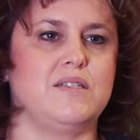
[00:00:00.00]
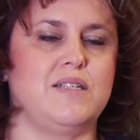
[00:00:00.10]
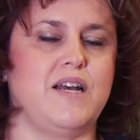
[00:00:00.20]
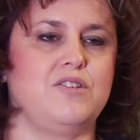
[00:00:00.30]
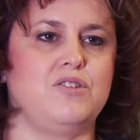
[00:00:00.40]

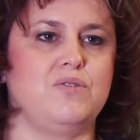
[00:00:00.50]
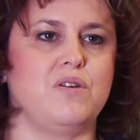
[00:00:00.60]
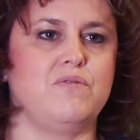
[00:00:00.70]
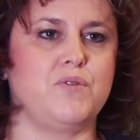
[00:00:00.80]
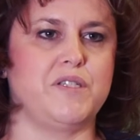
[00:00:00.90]
attached to
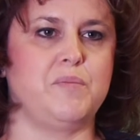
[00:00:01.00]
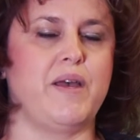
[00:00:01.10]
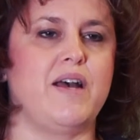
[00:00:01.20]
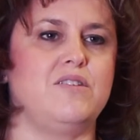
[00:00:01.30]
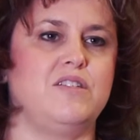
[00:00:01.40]
our voice
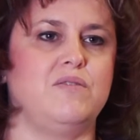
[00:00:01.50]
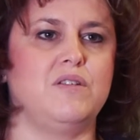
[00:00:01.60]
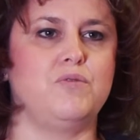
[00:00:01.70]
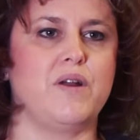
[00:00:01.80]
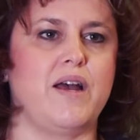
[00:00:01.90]
badge, even
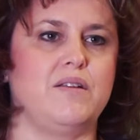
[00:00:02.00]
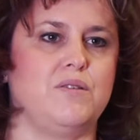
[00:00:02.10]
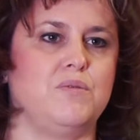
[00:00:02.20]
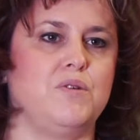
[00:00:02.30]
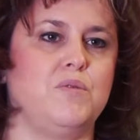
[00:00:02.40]
if we're out of
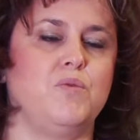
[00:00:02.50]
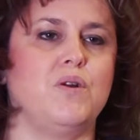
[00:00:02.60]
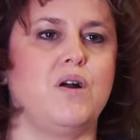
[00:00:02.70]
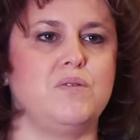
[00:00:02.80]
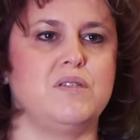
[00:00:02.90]
the room,
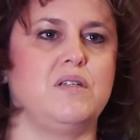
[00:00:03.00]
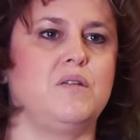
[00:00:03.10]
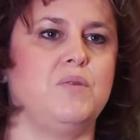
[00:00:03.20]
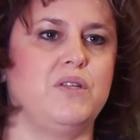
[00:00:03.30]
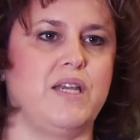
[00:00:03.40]
we're always in
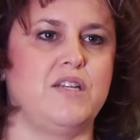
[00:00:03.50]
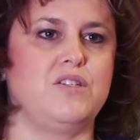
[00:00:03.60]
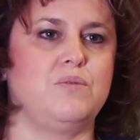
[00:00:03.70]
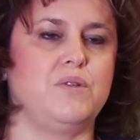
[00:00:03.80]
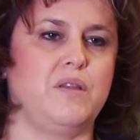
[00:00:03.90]

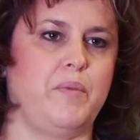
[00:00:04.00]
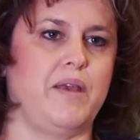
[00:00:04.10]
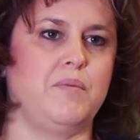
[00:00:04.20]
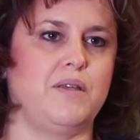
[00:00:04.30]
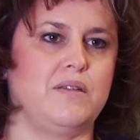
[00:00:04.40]
communication with the
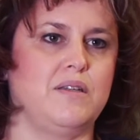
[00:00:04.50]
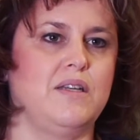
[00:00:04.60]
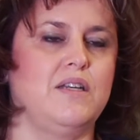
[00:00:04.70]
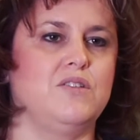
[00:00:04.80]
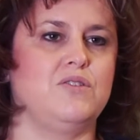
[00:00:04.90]
baby.
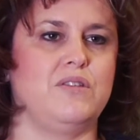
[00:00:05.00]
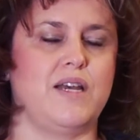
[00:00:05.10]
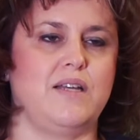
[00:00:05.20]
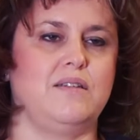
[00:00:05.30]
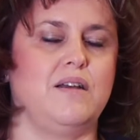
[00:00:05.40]
So
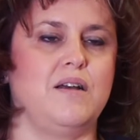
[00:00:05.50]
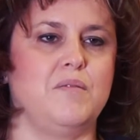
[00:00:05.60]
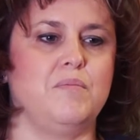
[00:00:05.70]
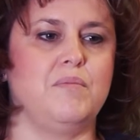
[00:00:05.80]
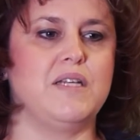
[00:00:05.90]
that
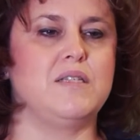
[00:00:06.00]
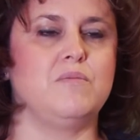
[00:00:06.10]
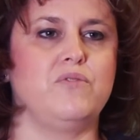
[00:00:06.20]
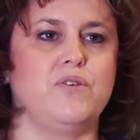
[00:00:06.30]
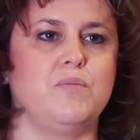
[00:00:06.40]
makes
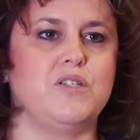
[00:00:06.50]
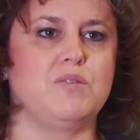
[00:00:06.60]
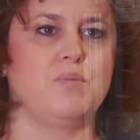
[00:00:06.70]
them feel much